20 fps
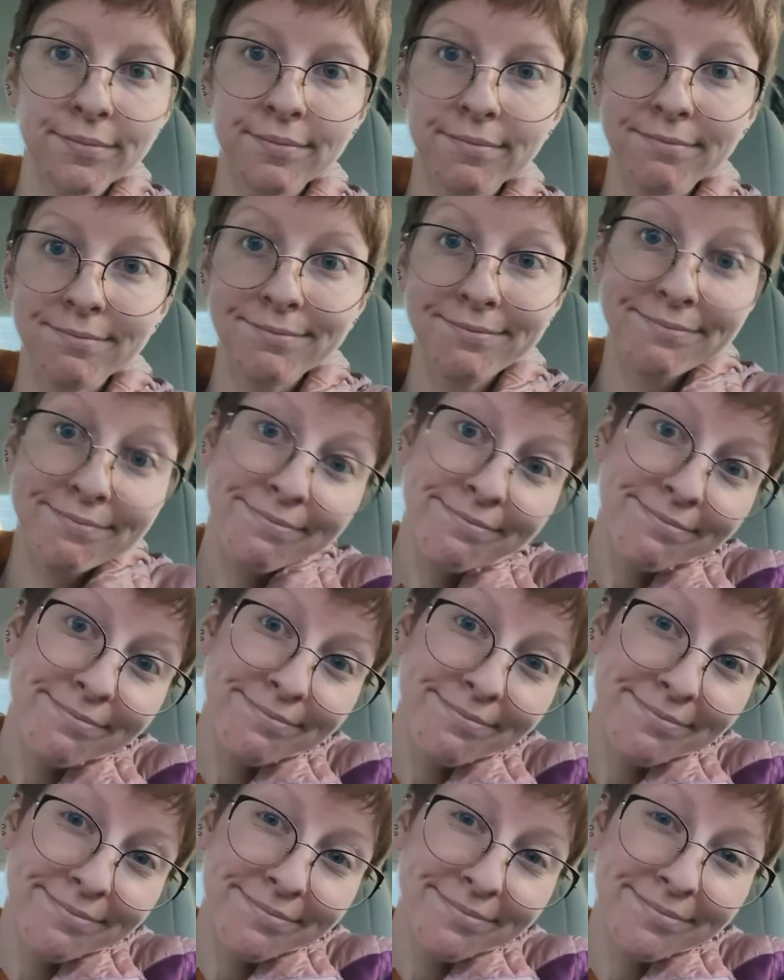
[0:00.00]

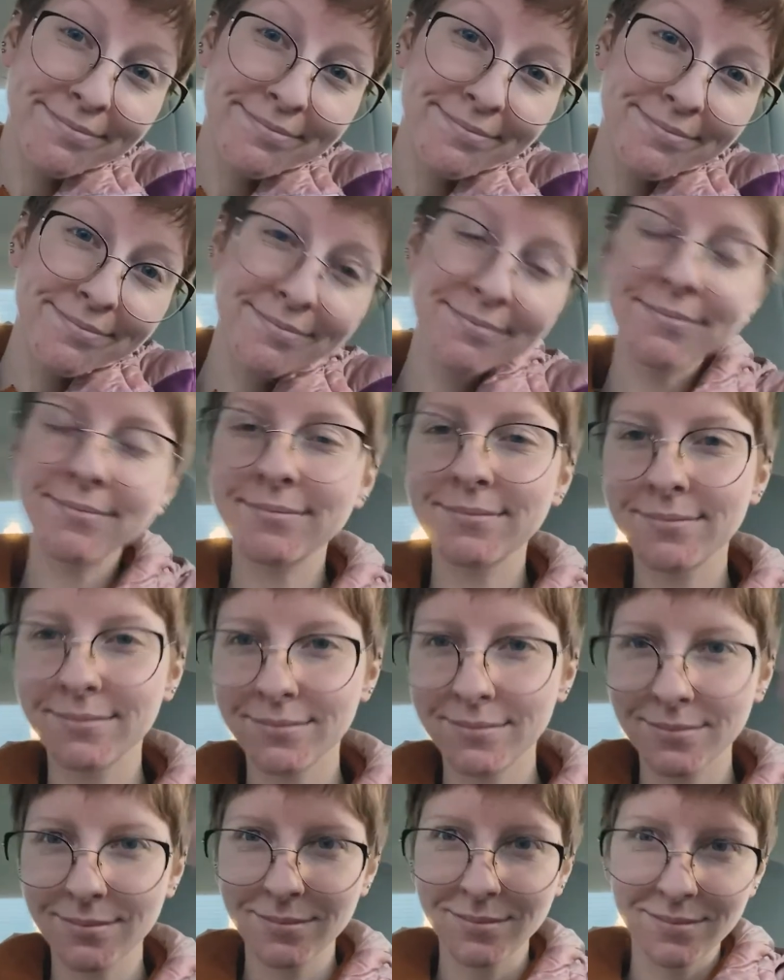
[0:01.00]

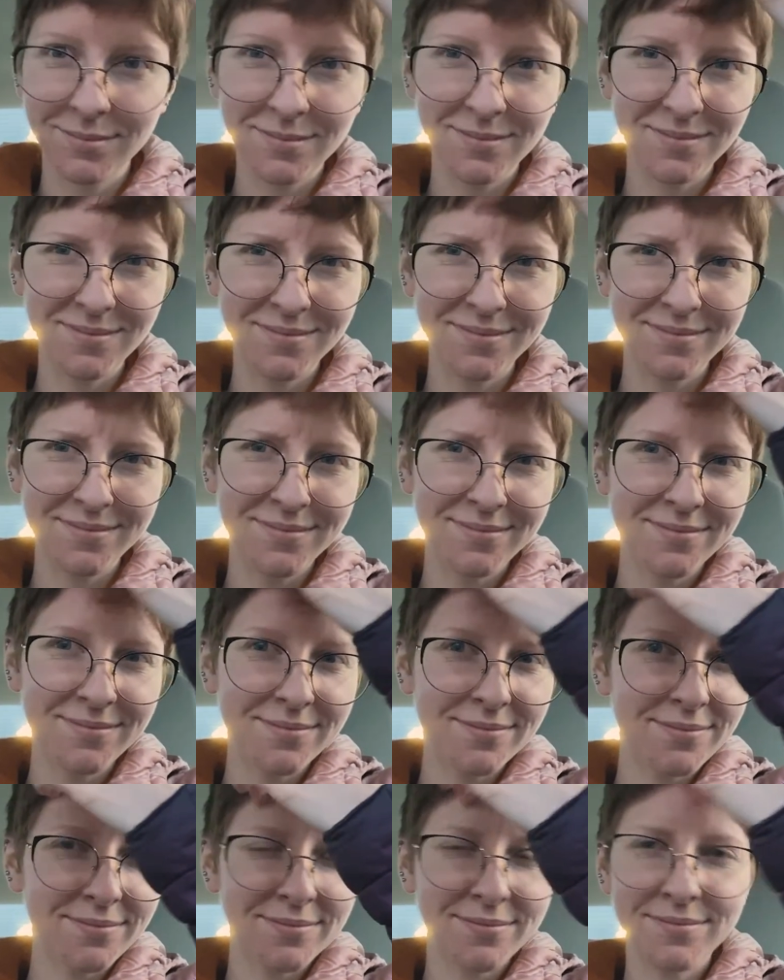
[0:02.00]

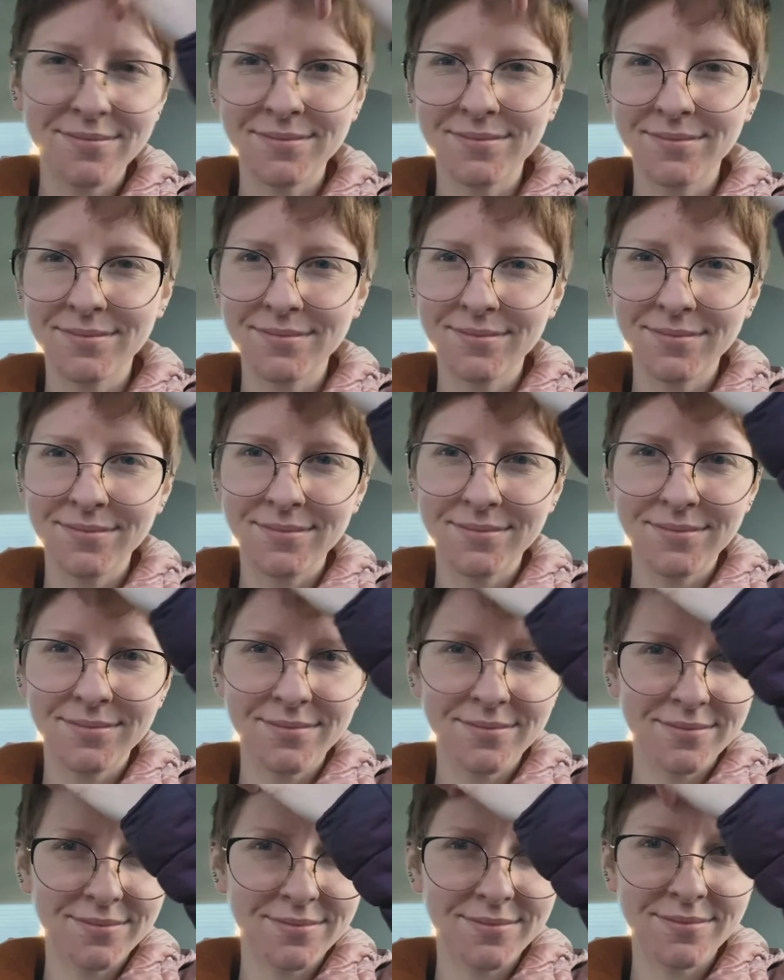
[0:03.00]

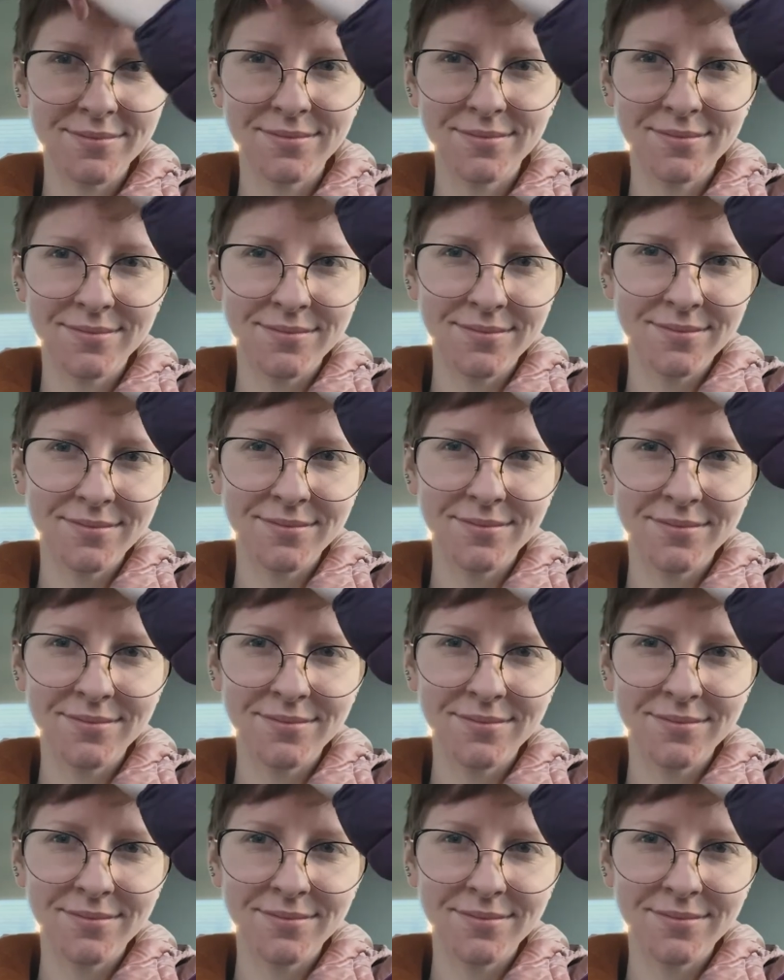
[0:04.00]
(no one is talking)